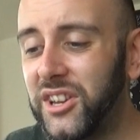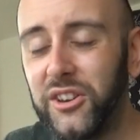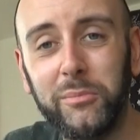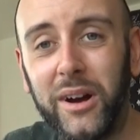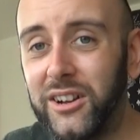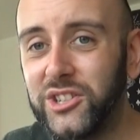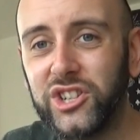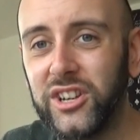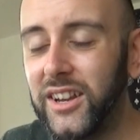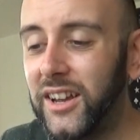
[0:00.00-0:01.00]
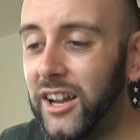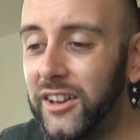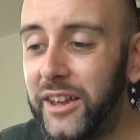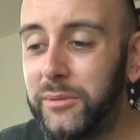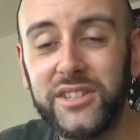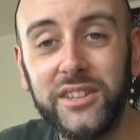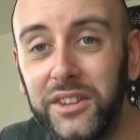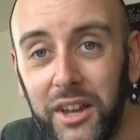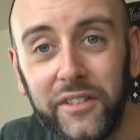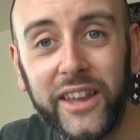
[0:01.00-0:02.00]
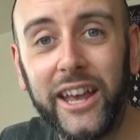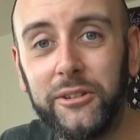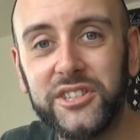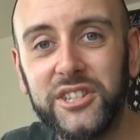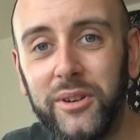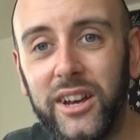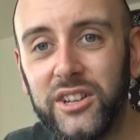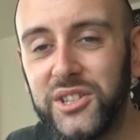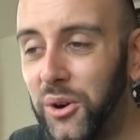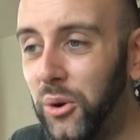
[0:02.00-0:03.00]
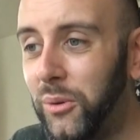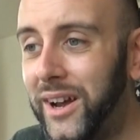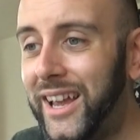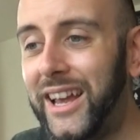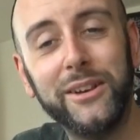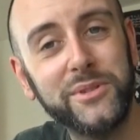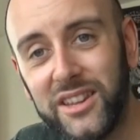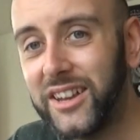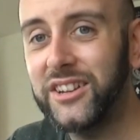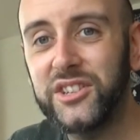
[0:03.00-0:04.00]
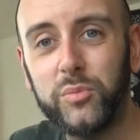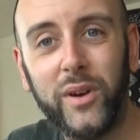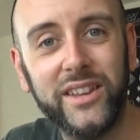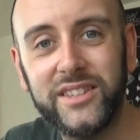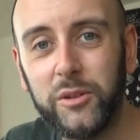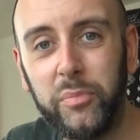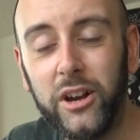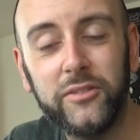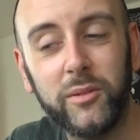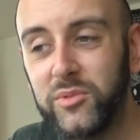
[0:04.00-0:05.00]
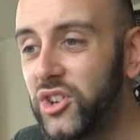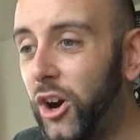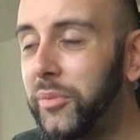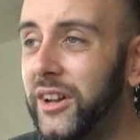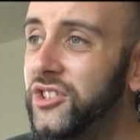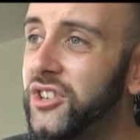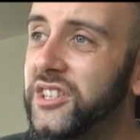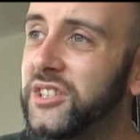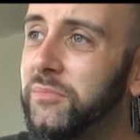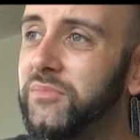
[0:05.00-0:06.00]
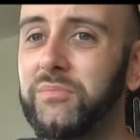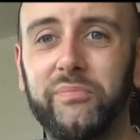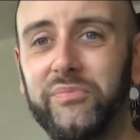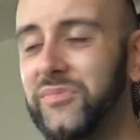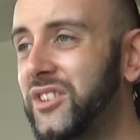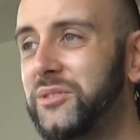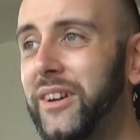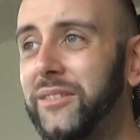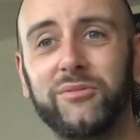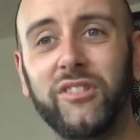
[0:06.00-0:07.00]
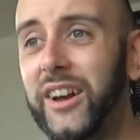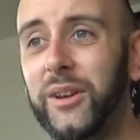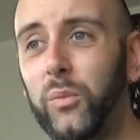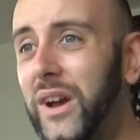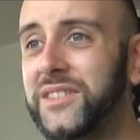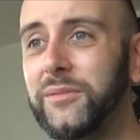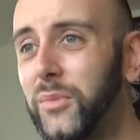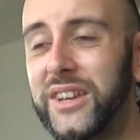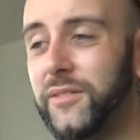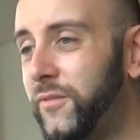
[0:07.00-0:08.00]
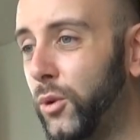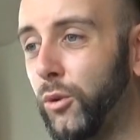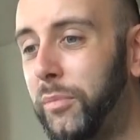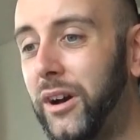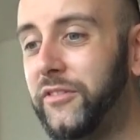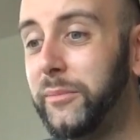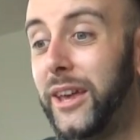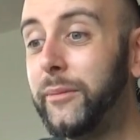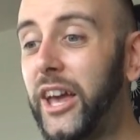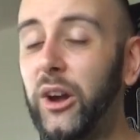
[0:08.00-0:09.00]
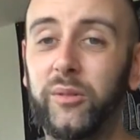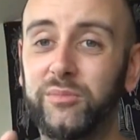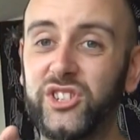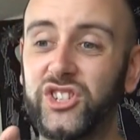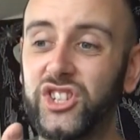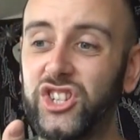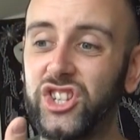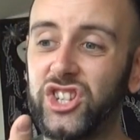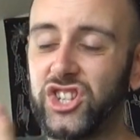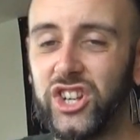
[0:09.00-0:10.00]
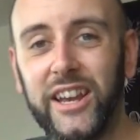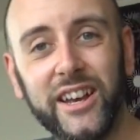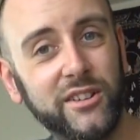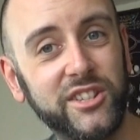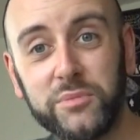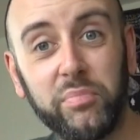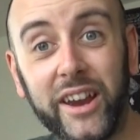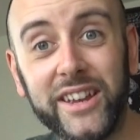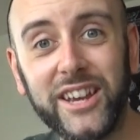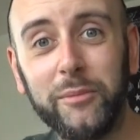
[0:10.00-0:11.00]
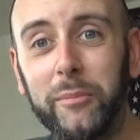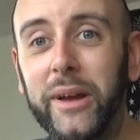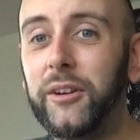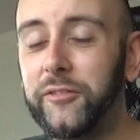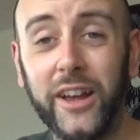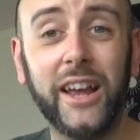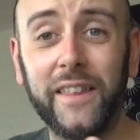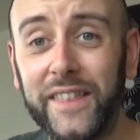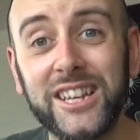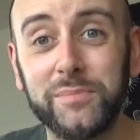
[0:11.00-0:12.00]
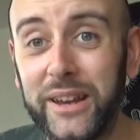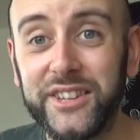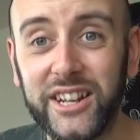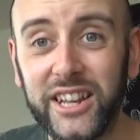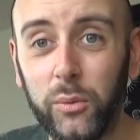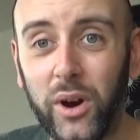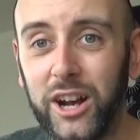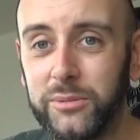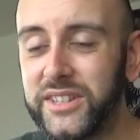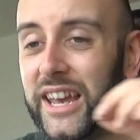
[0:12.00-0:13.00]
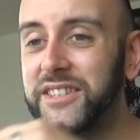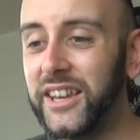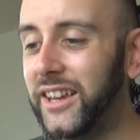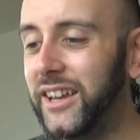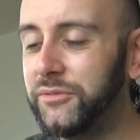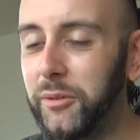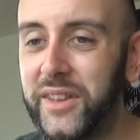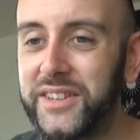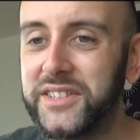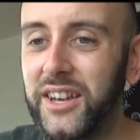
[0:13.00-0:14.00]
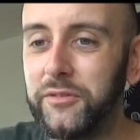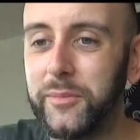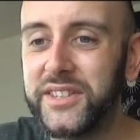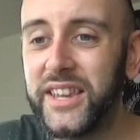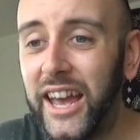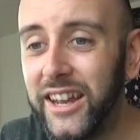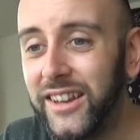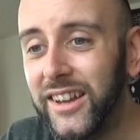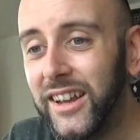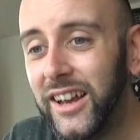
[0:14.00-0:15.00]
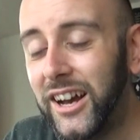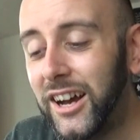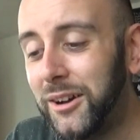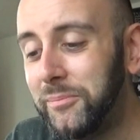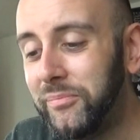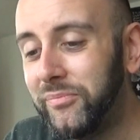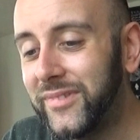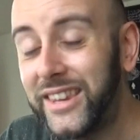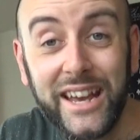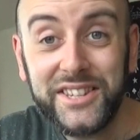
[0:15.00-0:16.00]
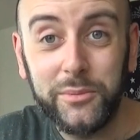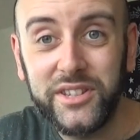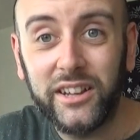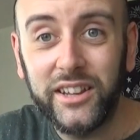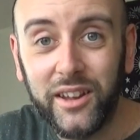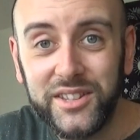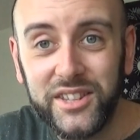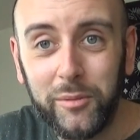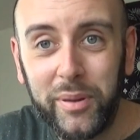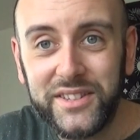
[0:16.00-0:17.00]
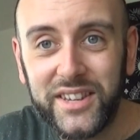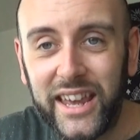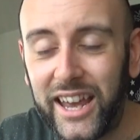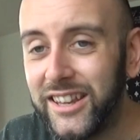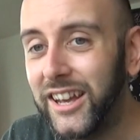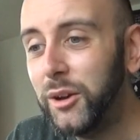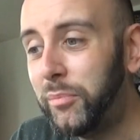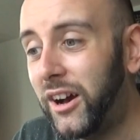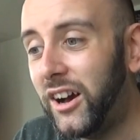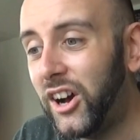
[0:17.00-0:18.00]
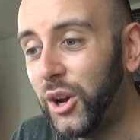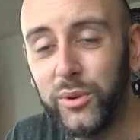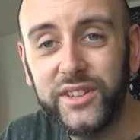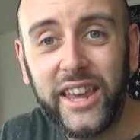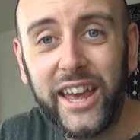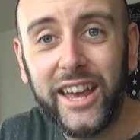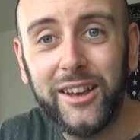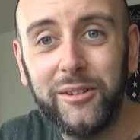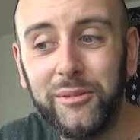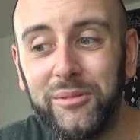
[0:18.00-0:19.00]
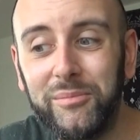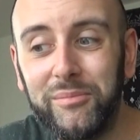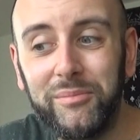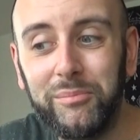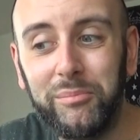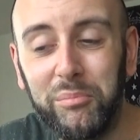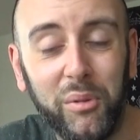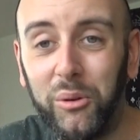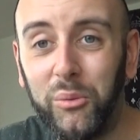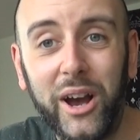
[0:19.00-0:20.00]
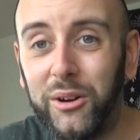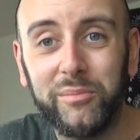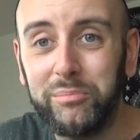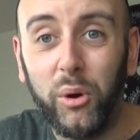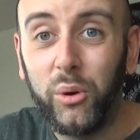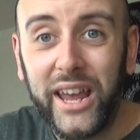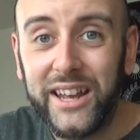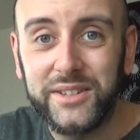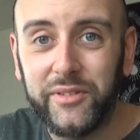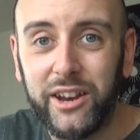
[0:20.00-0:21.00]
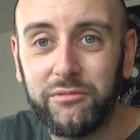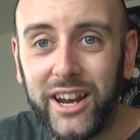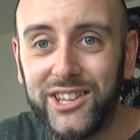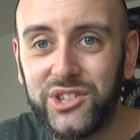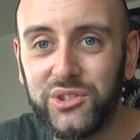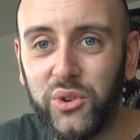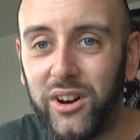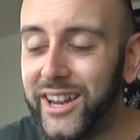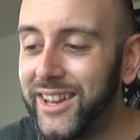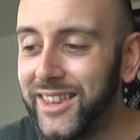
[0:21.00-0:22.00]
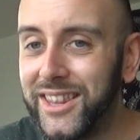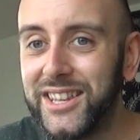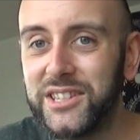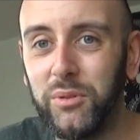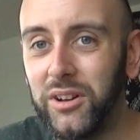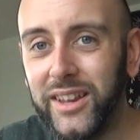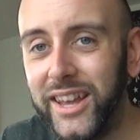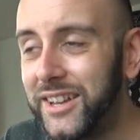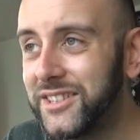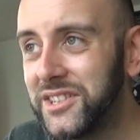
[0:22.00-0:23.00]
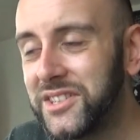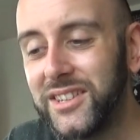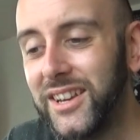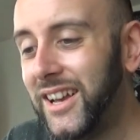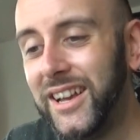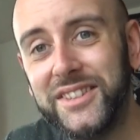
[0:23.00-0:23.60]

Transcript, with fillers: too much. There was nothing else to it at all. It was like I just went into the perfume shop and just just went right. Where's a where's a floral perfume? There we go. Spray it down my mouth. That's basically what I was getting from this uh, from this can. Um, yes, it was only 99 pence a can, but I would get more well more cans of their range to try than this one. It just